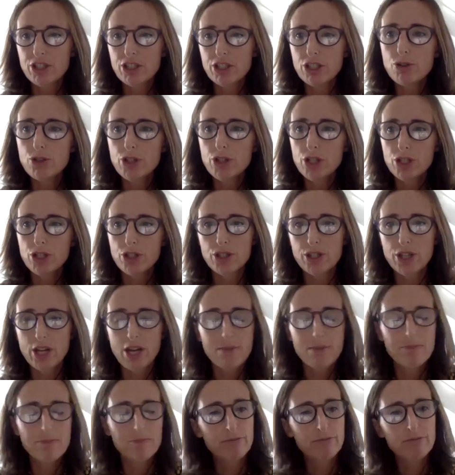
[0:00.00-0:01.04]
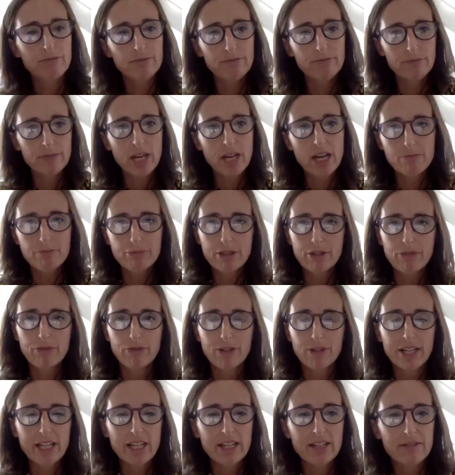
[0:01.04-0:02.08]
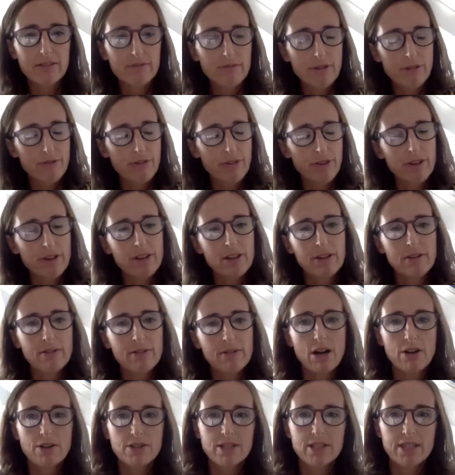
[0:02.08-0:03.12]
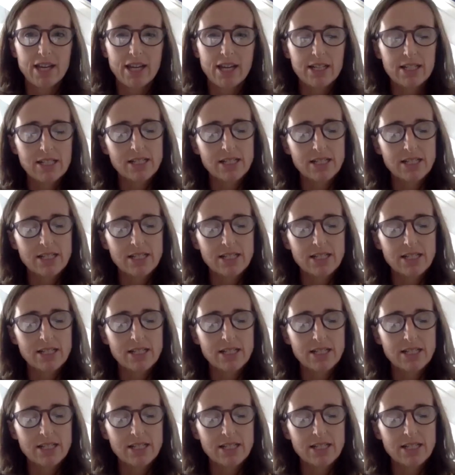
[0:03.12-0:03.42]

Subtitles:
can you just briefly answer that?